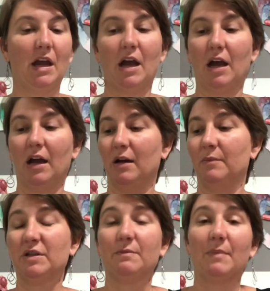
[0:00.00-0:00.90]

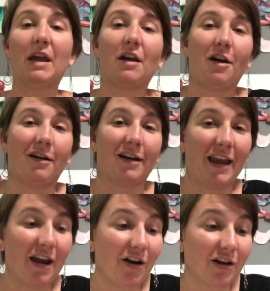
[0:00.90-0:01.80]
To make our
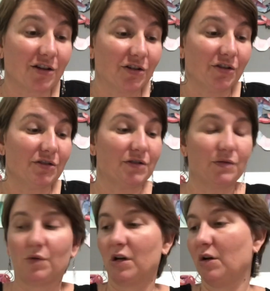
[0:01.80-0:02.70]
characters,
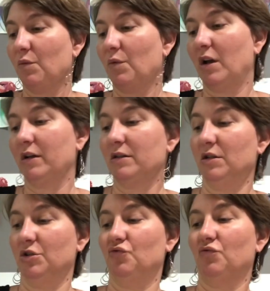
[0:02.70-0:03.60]
we're going to want
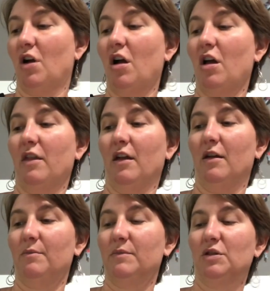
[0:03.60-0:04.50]
to draw
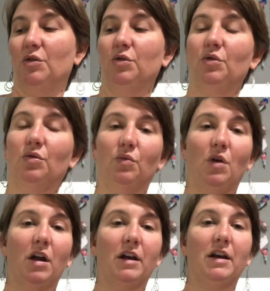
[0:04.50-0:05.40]
them. So you'll
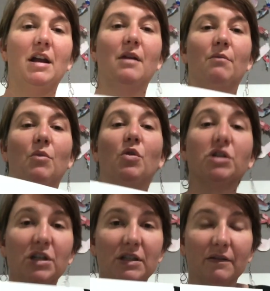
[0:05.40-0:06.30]
want more
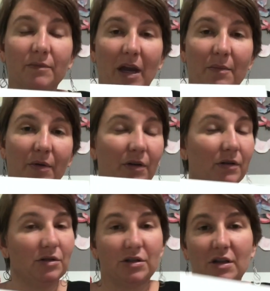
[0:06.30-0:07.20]
sheets of paper,
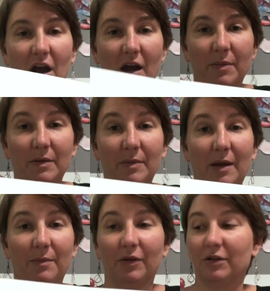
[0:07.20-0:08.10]
just copy
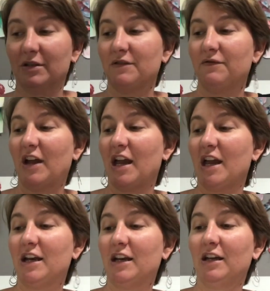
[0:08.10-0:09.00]
paper is
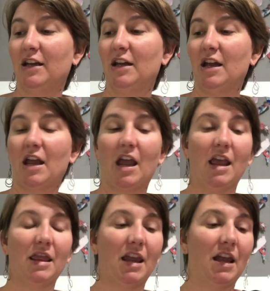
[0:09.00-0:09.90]
fine.
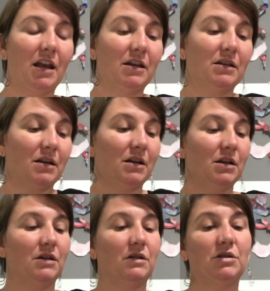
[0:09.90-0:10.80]
And then
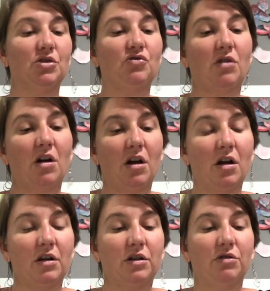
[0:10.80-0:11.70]
to
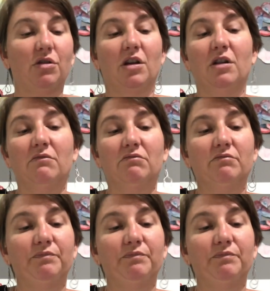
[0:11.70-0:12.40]
draw, you can